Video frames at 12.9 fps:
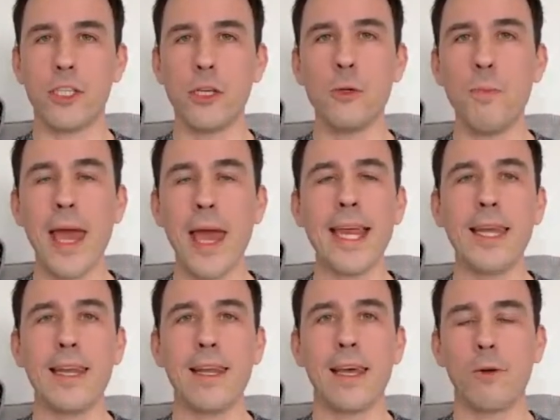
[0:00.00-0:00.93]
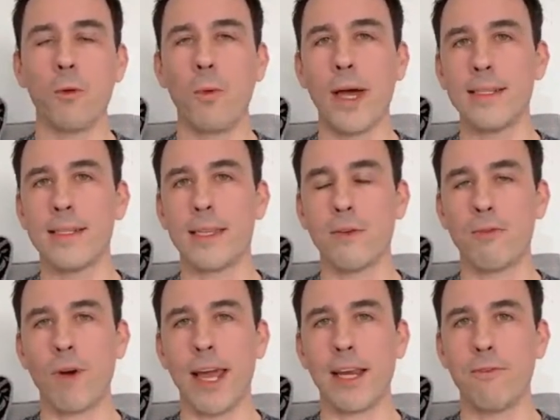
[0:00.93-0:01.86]
two main ways
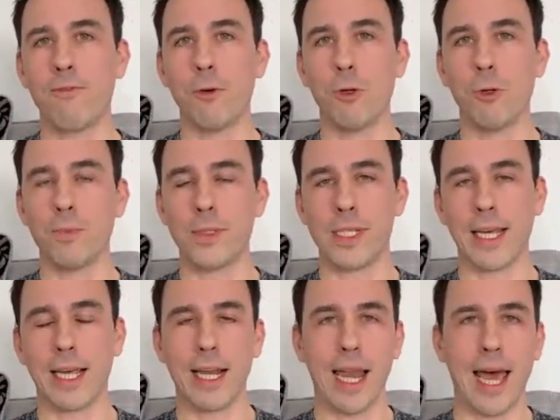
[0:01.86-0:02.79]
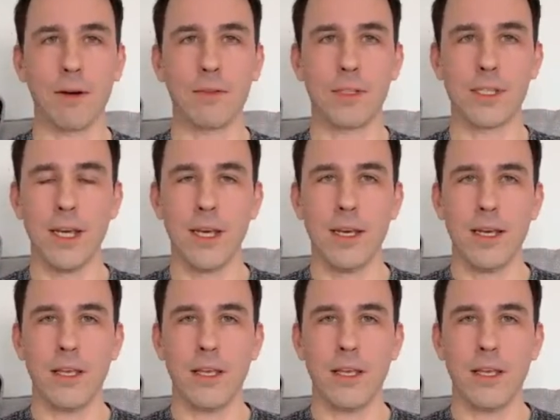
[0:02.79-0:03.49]
that rain forms in clouds.